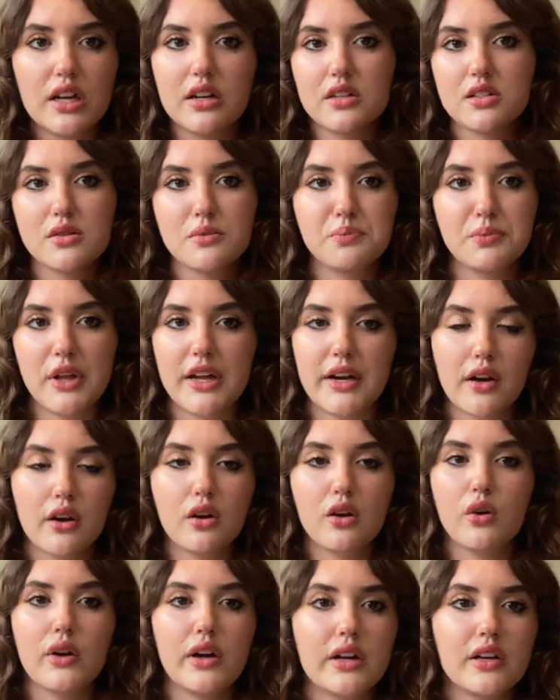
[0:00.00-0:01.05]
and is planning on
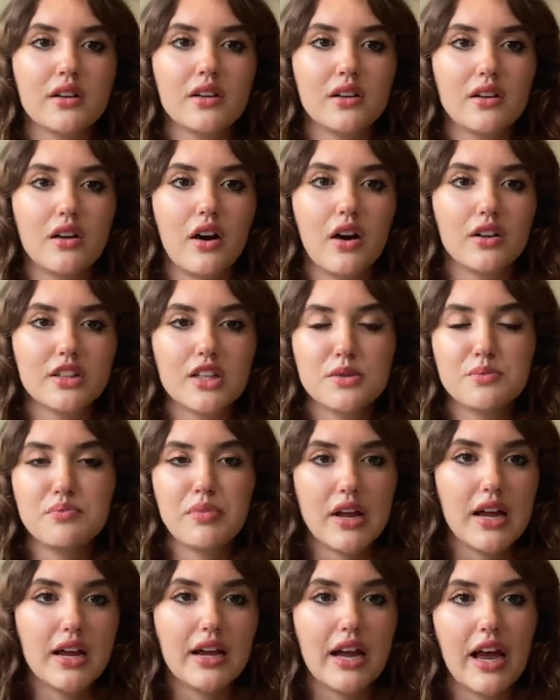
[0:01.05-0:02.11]
going on this
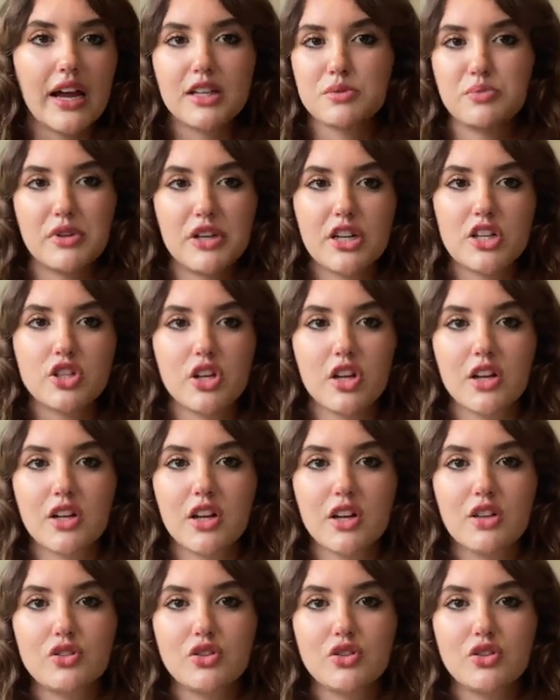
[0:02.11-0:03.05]
big expedition